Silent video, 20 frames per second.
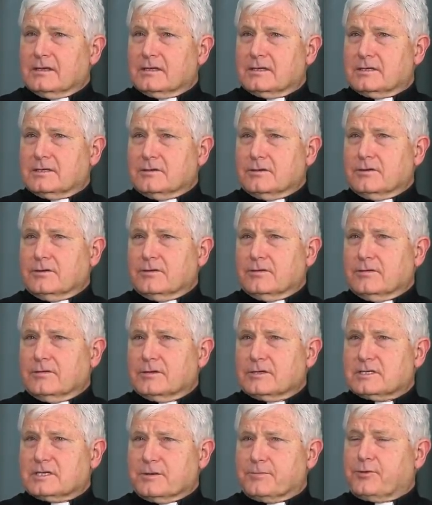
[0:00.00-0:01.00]

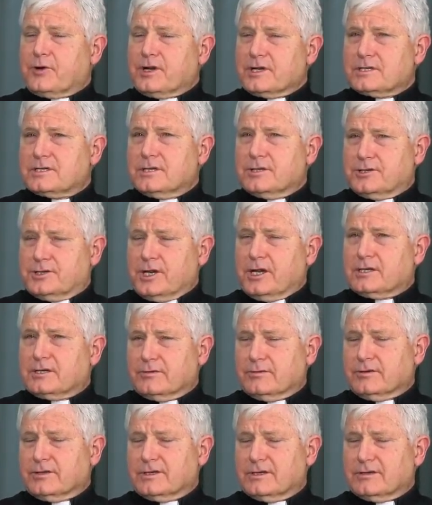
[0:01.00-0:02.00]
to suppress the
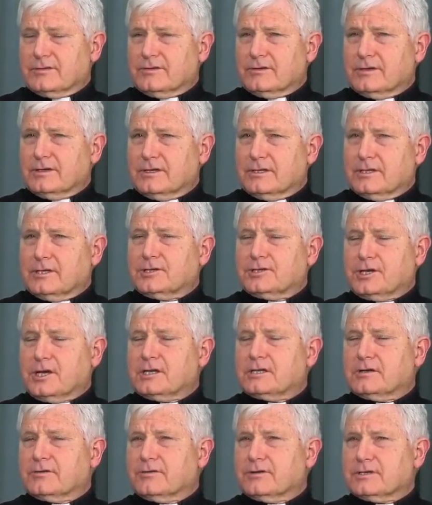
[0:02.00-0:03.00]

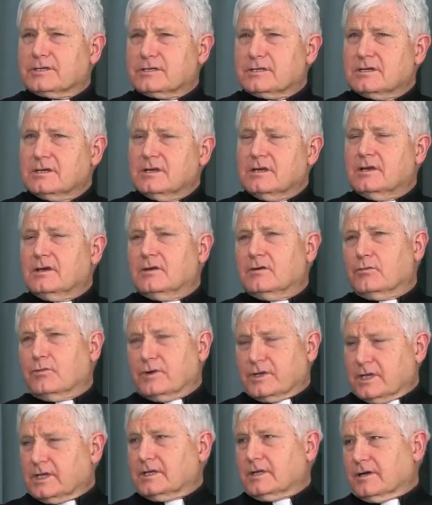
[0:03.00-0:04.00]
Jesuits
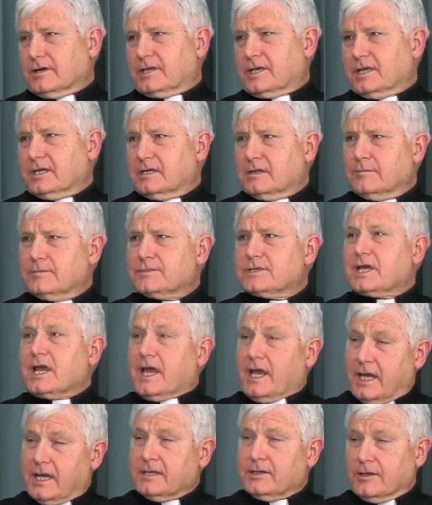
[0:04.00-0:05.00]
within their kingdoms
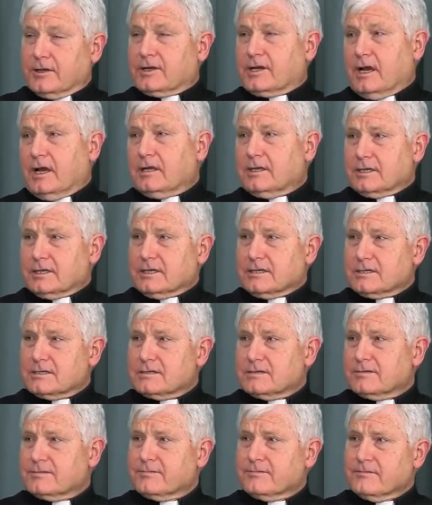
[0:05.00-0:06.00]
and their colonies.